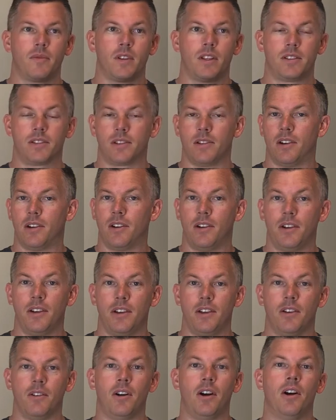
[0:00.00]
Scar
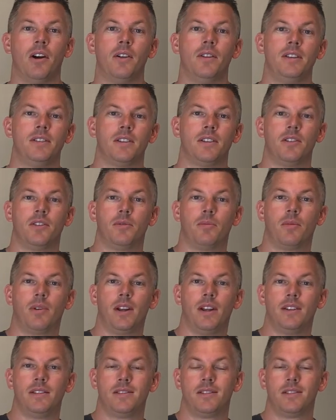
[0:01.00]
Audio, all these other
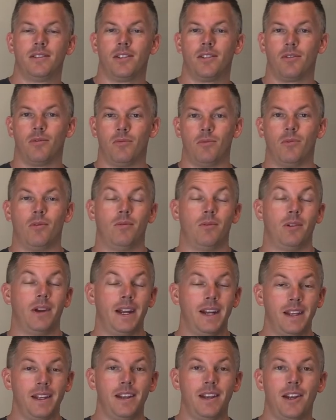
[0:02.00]
brands, they're
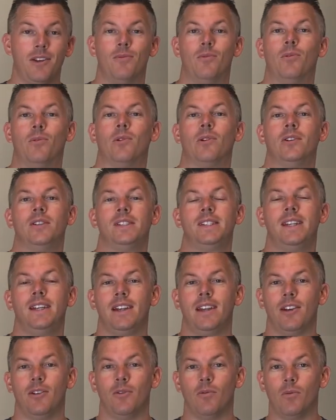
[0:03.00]
rated and warranted
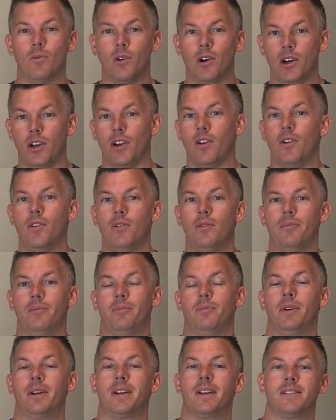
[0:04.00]
at 1
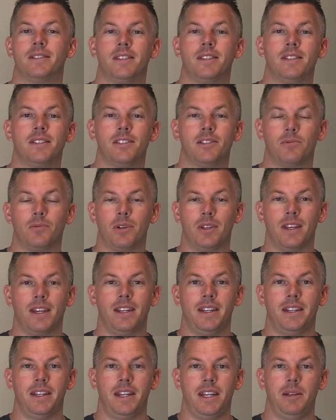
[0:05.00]
ohm because this is what
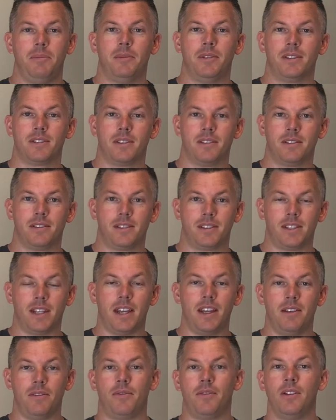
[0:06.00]
they deem as a
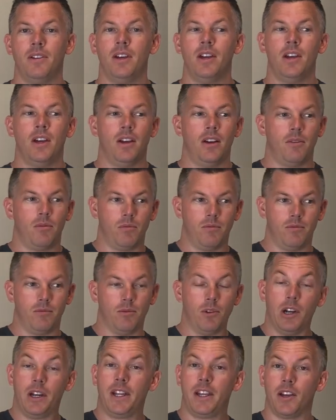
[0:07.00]
safe
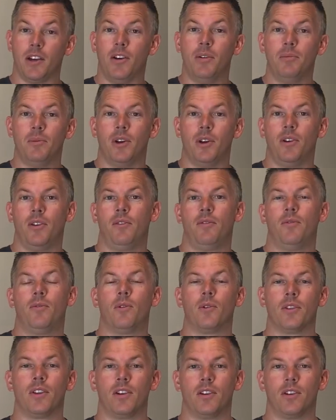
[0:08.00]
running ohm load
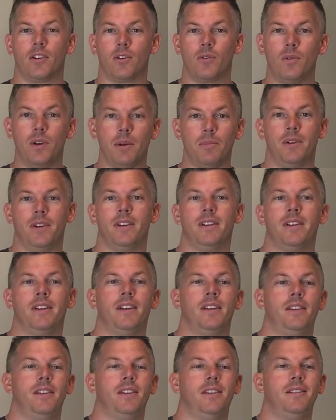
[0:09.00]
for their equipment.
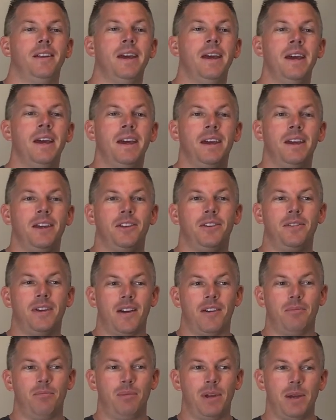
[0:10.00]
And then you
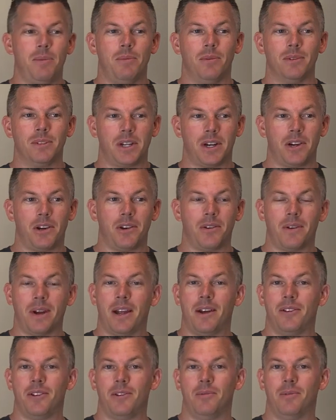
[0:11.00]
have people turn
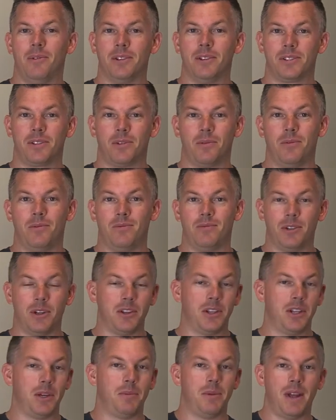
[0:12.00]
around and want to
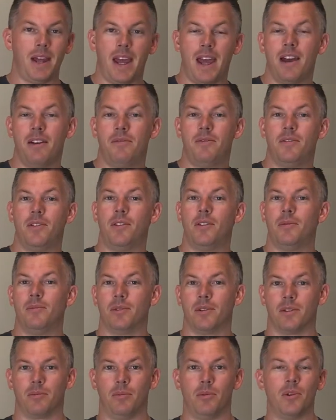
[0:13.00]
run them at half ohm
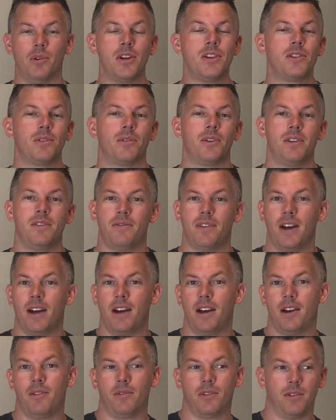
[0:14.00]
or
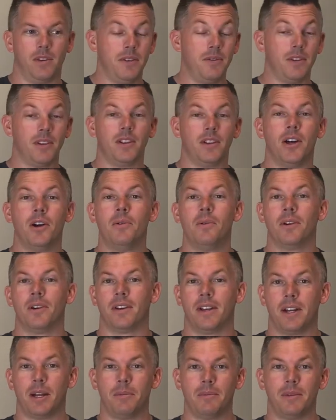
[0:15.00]
0.35 or even lower,
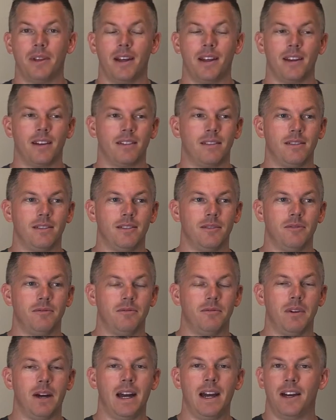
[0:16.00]
and I'm like,
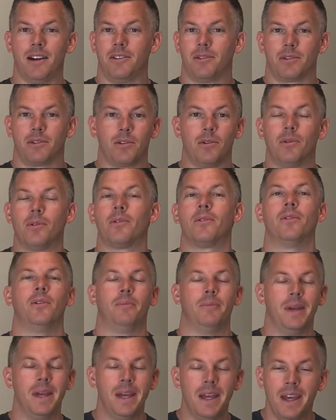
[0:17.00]
why? Or quarter
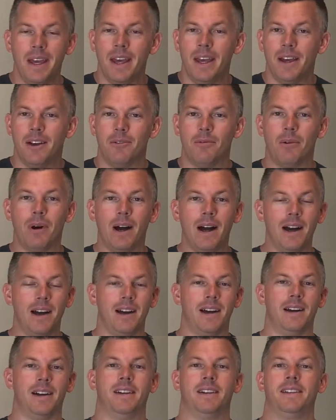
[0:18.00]
ohm,
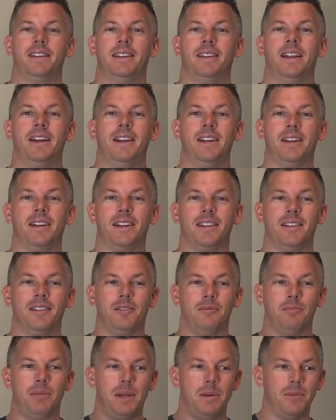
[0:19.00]
why? Like,
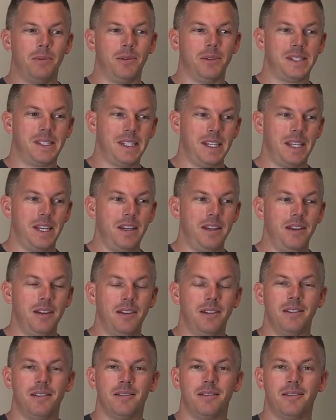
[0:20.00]
people see
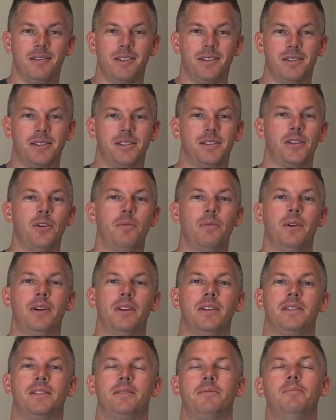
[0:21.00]
there's so
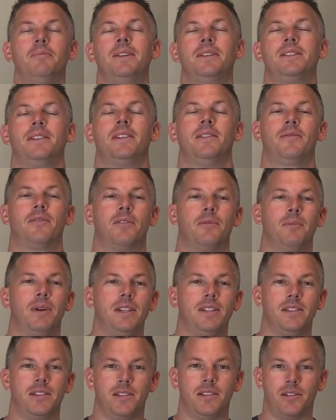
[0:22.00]
much
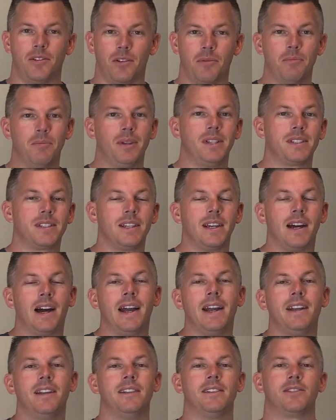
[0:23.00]
misinformation or
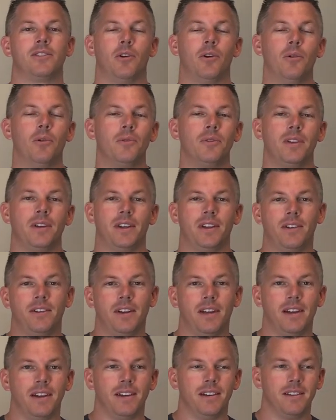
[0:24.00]
misguidance on the
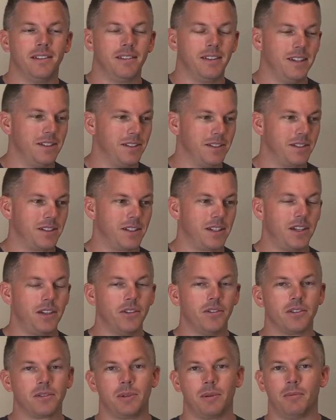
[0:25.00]
internet. It just
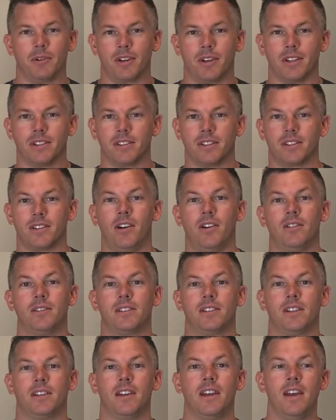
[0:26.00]
kills me because it's
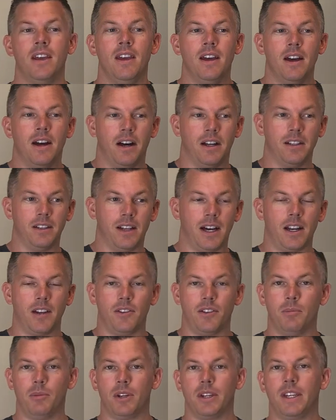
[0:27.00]
causing a lot
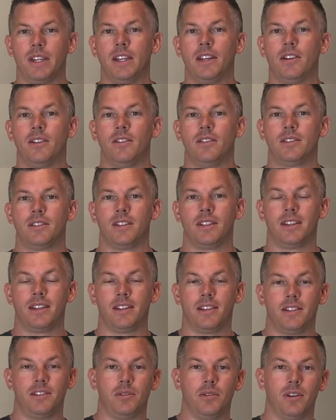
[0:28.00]
of the beginners to
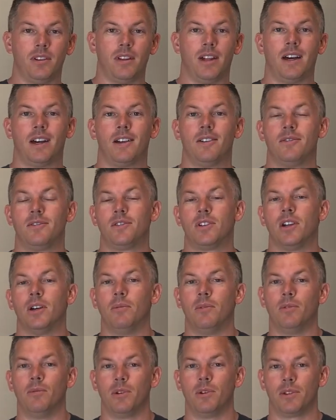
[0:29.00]
get into a lot of
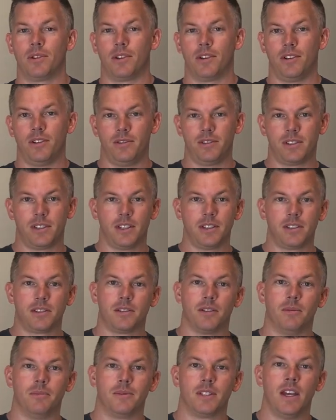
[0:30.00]
trouble with their new
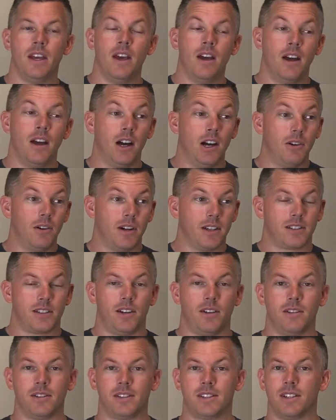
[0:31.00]
systems. Oh, I
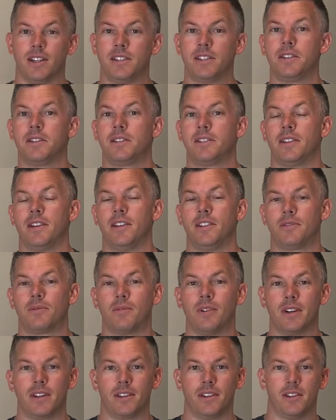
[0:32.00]
saw such and such
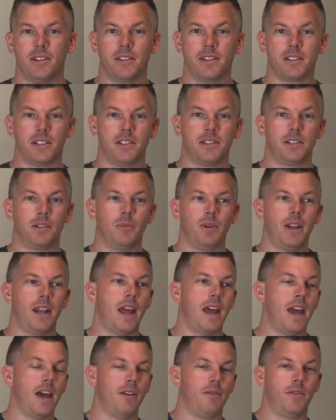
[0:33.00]
running their system at
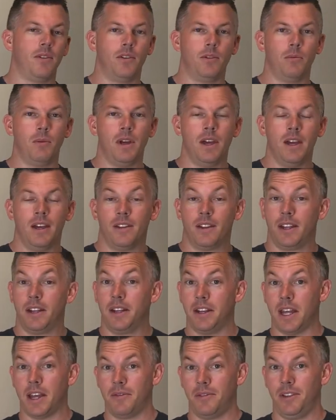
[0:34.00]
half ohm. They
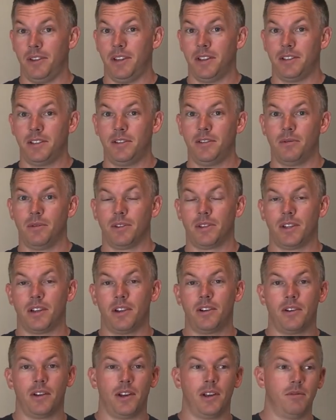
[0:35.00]
didn't have any issue with
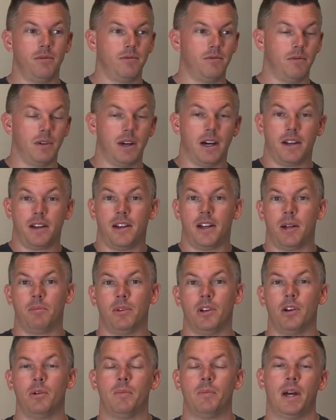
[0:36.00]
their amp. Why did I
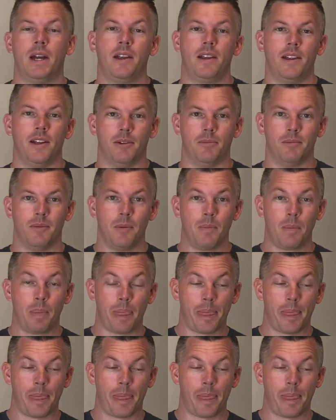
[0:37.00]
blow my amp?